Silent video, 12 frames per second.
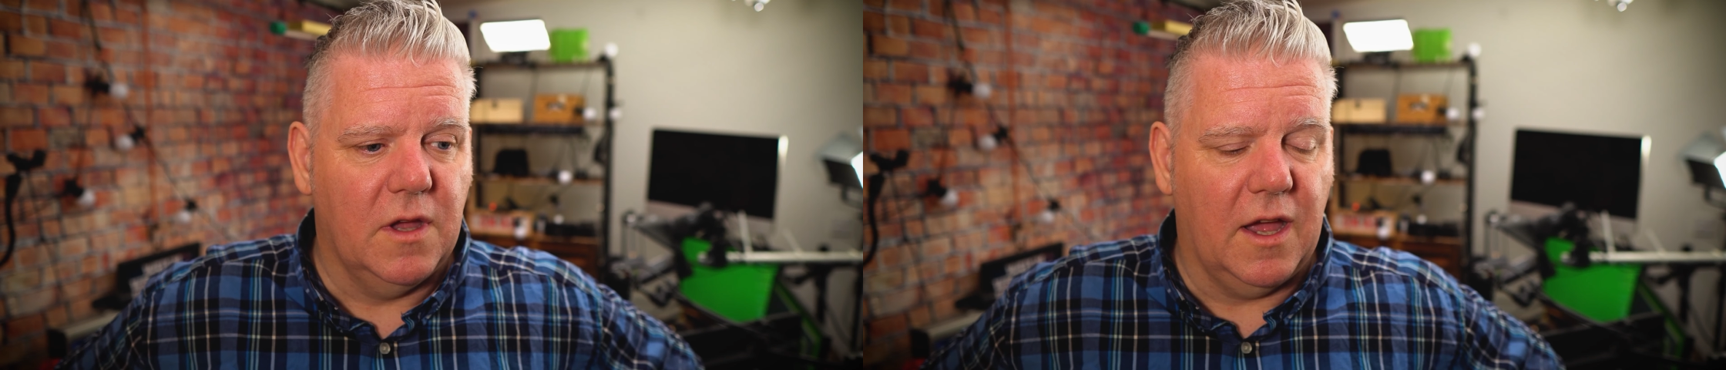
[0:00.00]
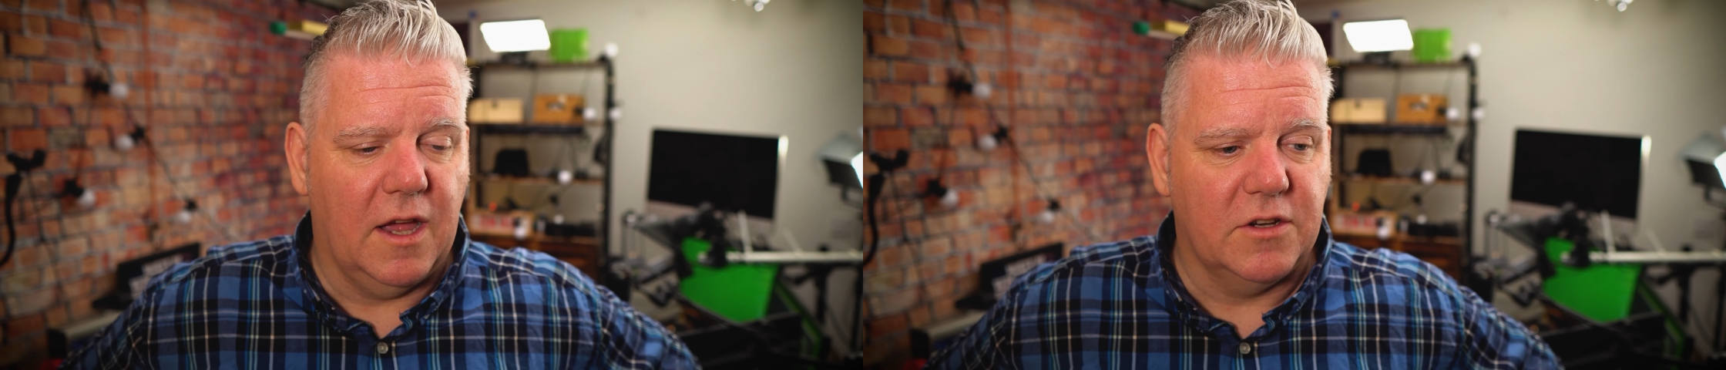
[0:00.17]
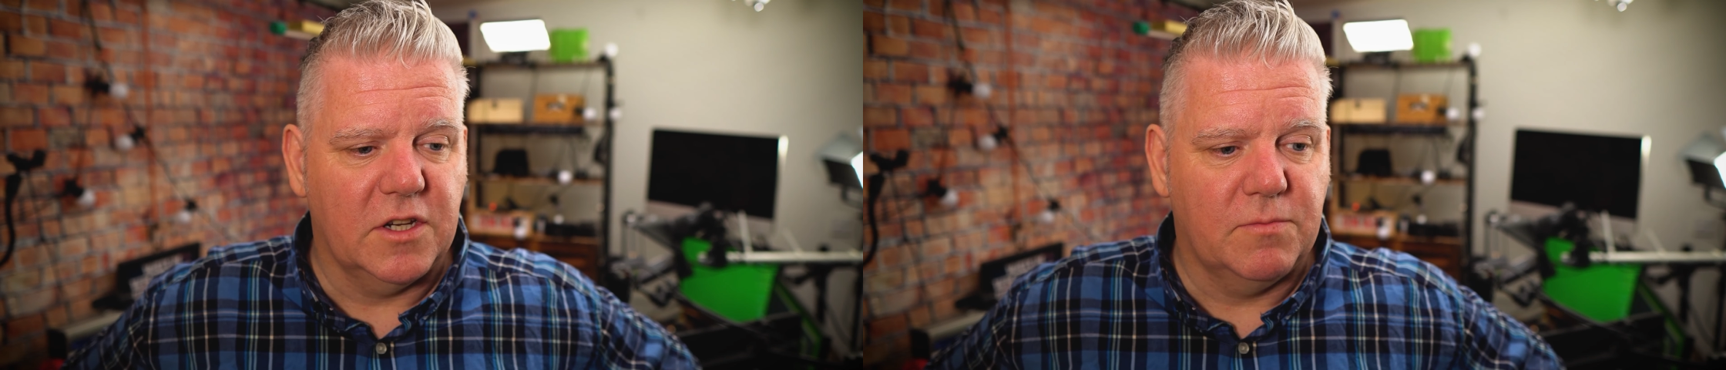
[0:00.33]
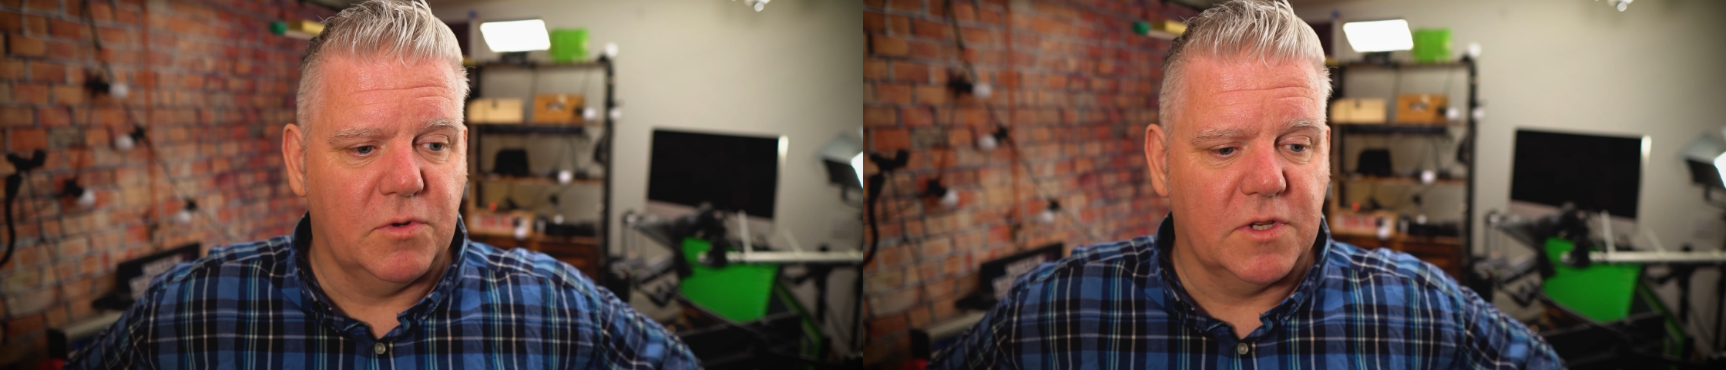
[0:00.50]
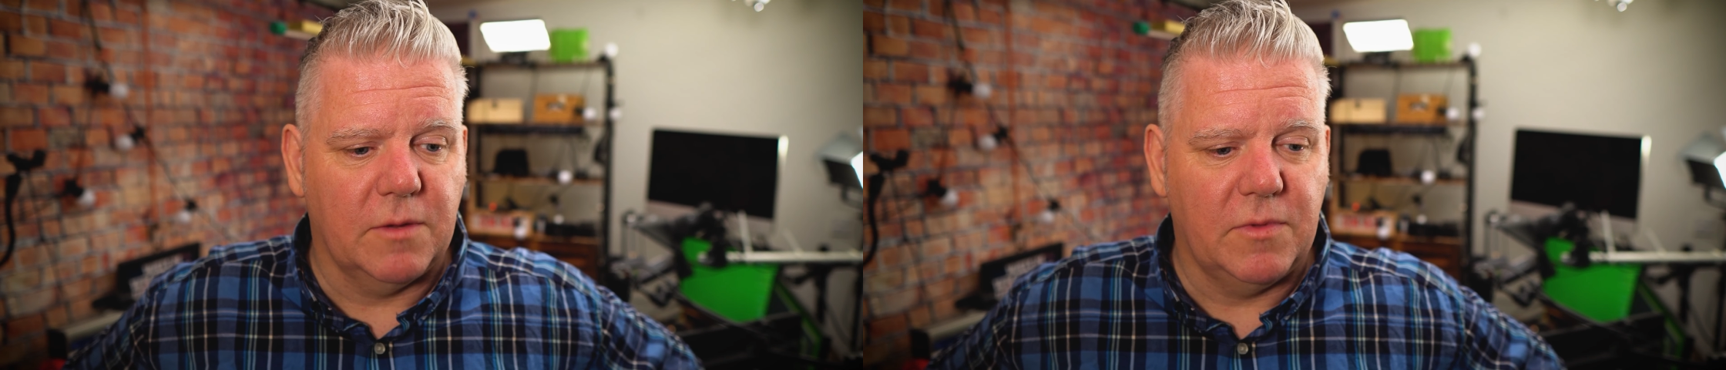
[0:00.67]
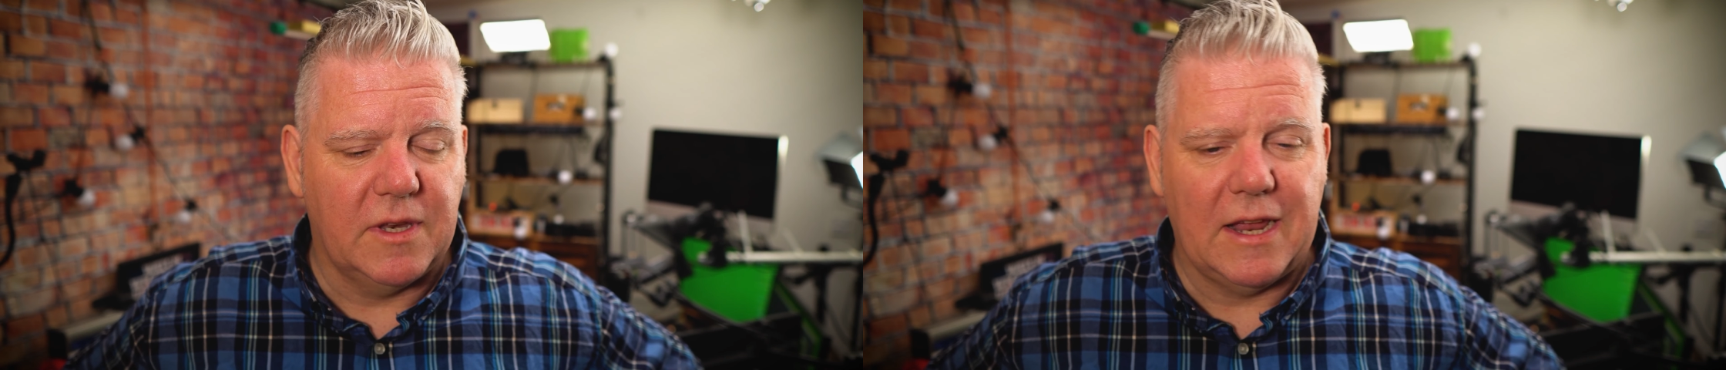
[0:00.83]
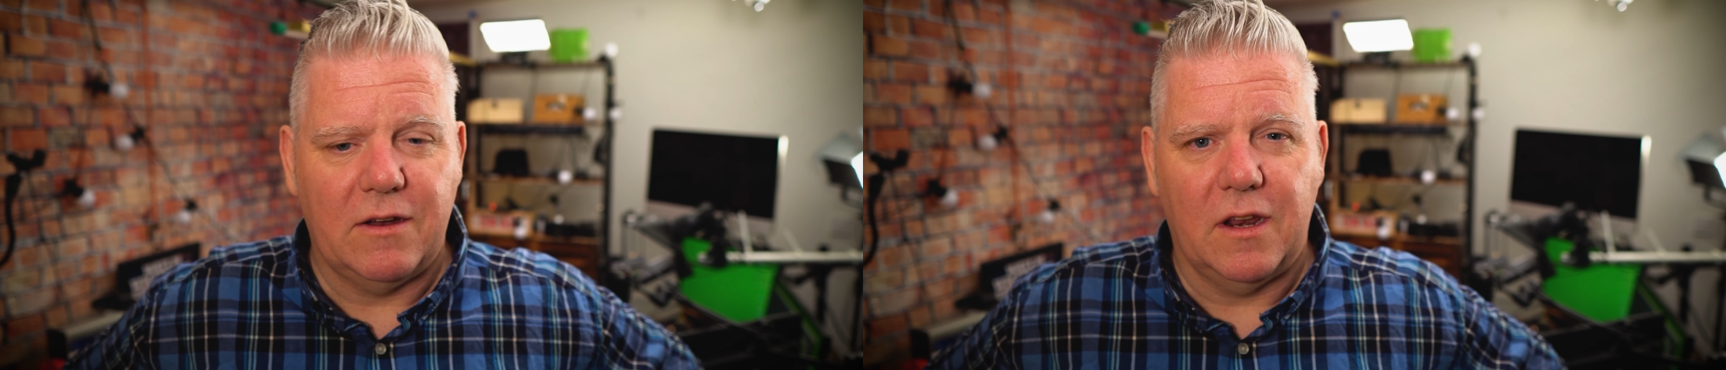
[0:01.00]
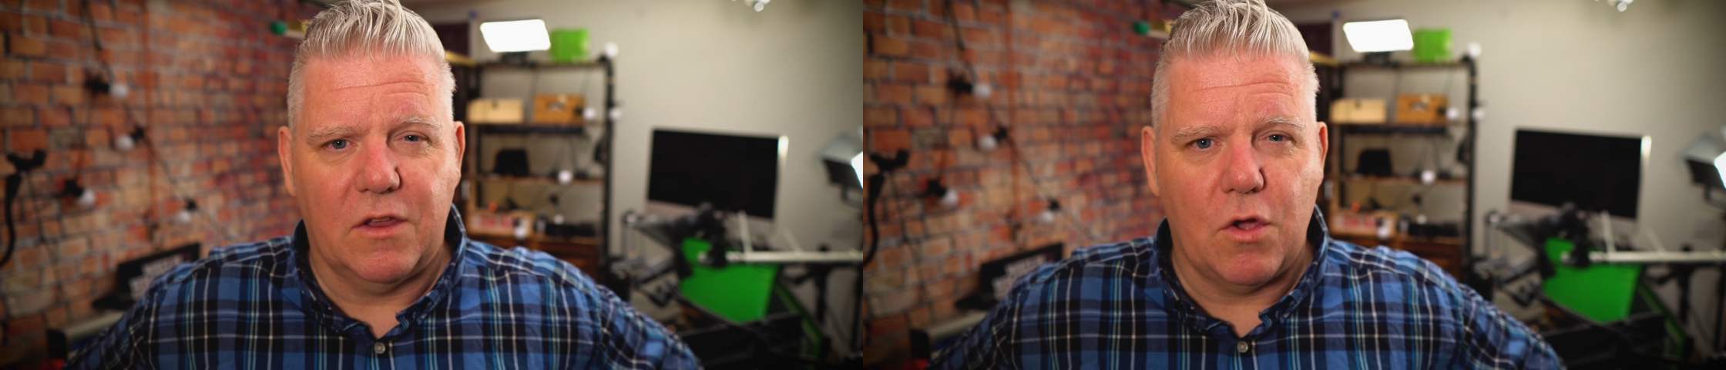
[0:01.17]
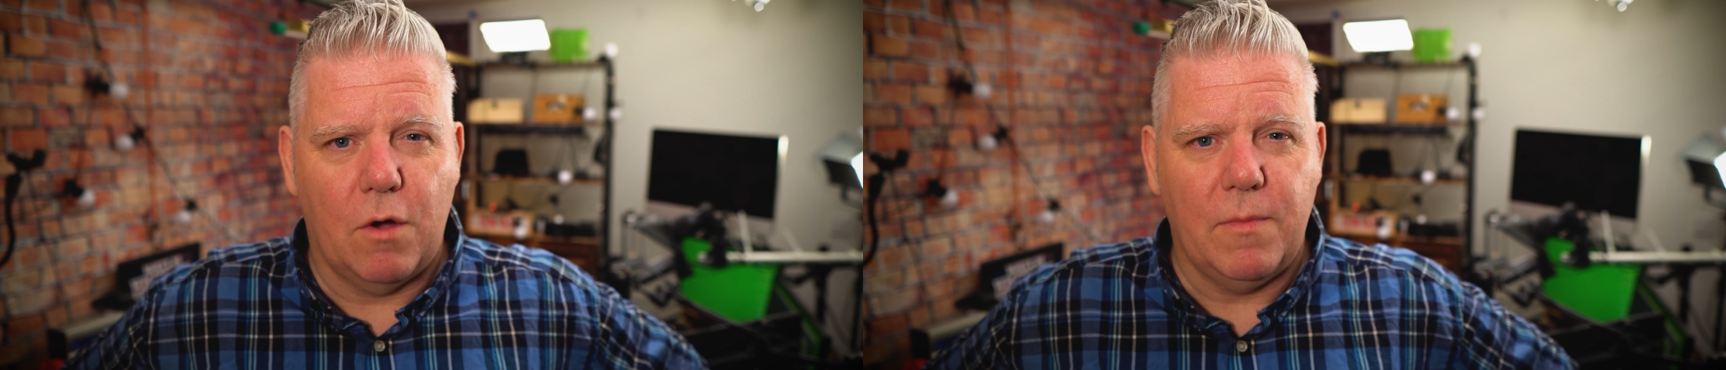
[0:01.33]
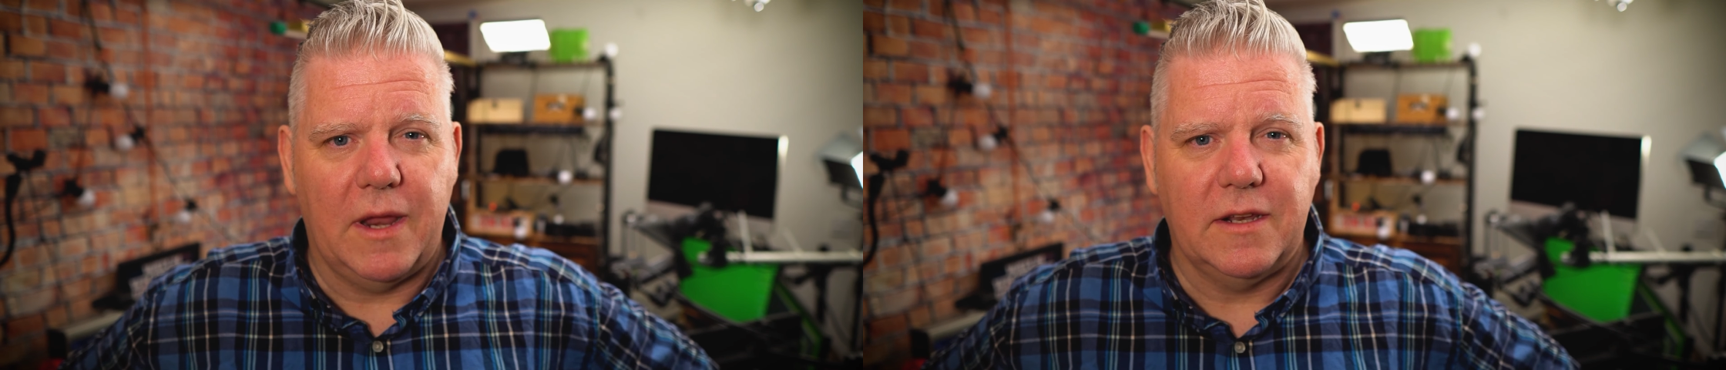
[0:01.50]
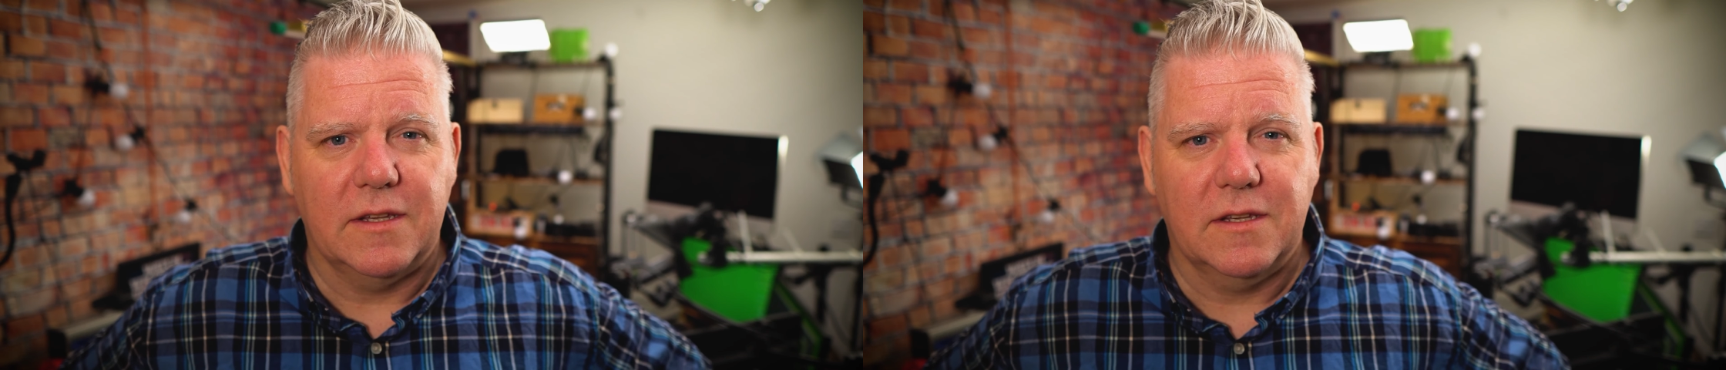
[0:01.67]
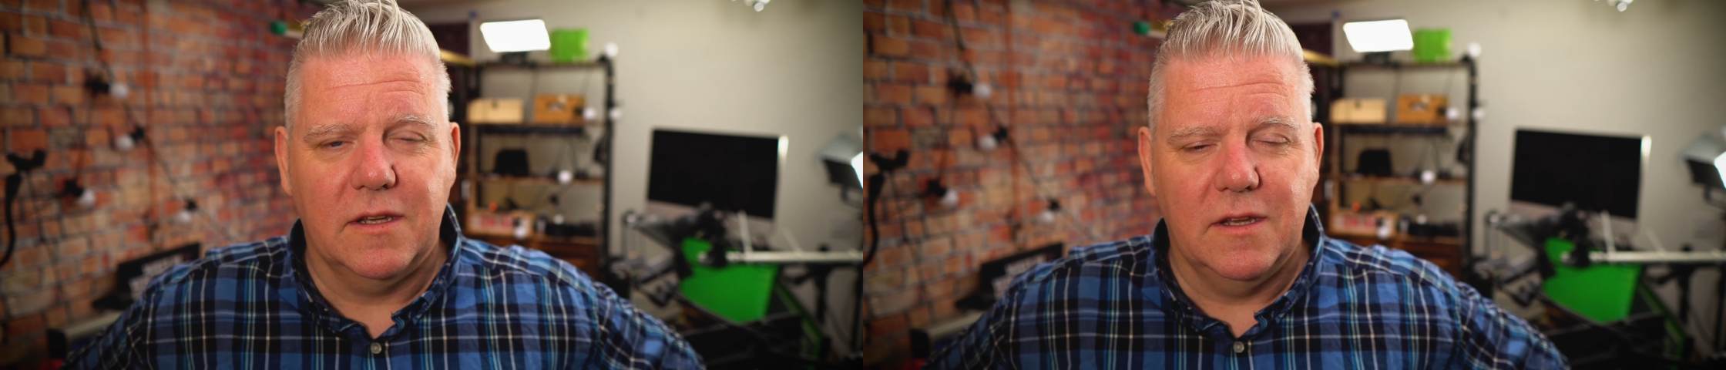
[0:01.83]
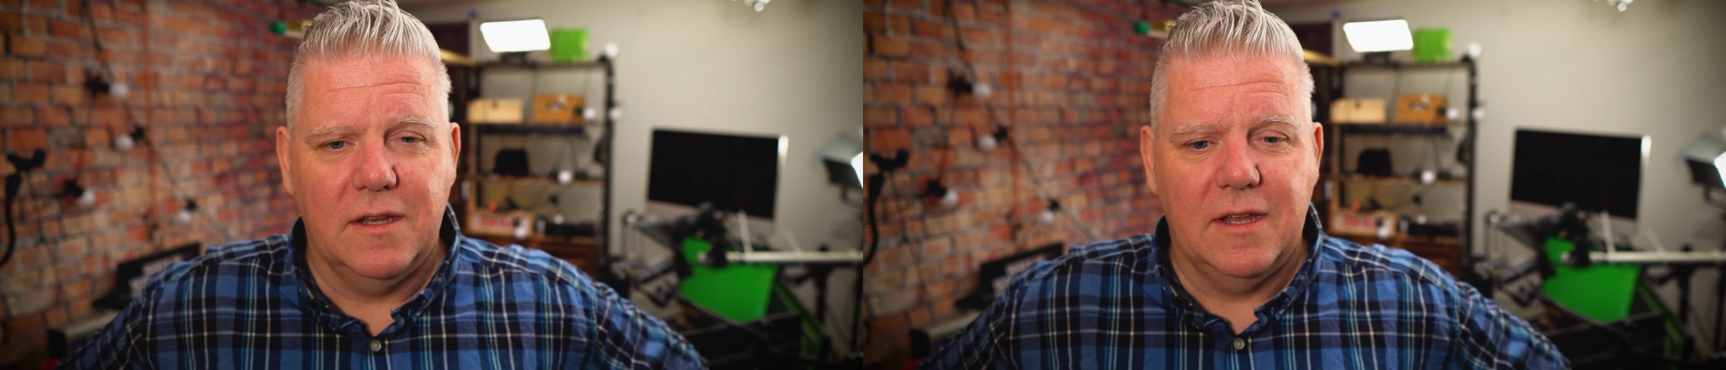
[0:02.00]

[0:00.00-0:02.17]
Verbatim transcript: Uh, just put something down in the comments,